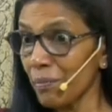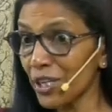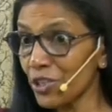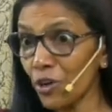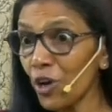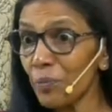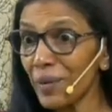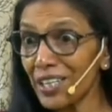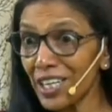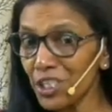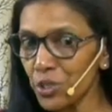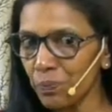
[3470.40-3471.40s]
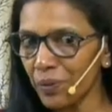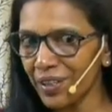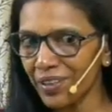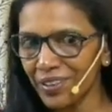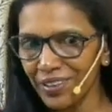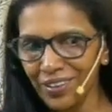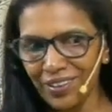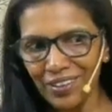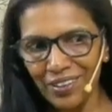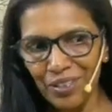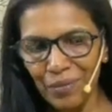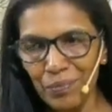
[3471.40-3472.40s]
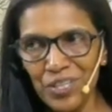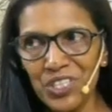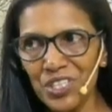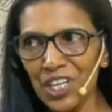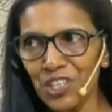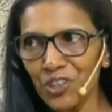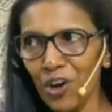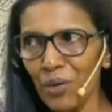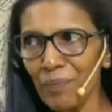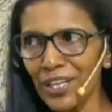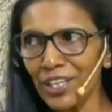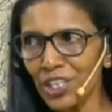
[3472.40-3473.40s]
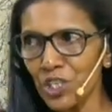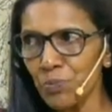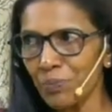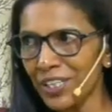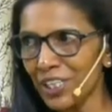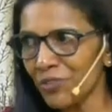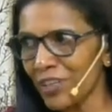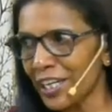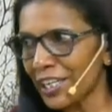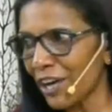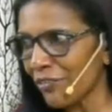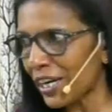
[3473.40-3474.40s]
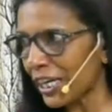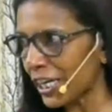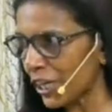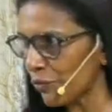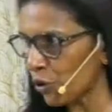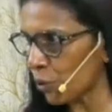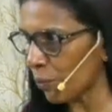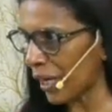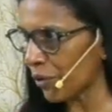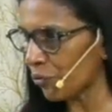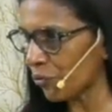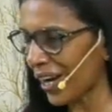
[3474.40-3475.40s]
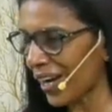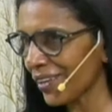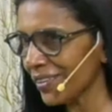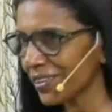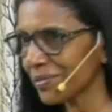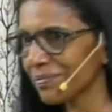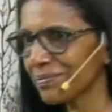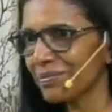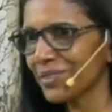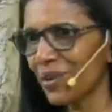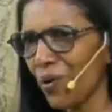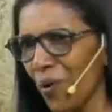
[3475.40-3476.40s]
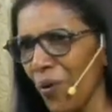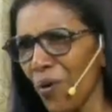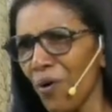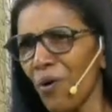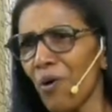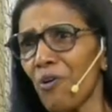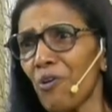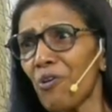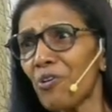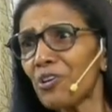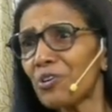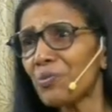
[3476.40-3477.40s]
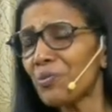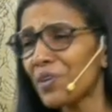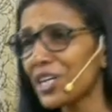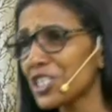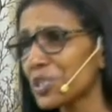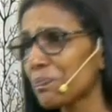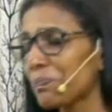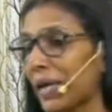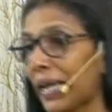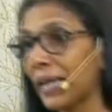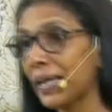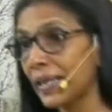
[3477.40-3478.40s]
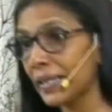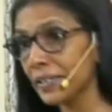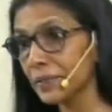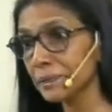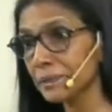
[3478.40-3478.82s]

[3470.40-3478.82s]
But tormenting spirit, Mr. Tormenting Spirit will never leave you, my friend. Always pain.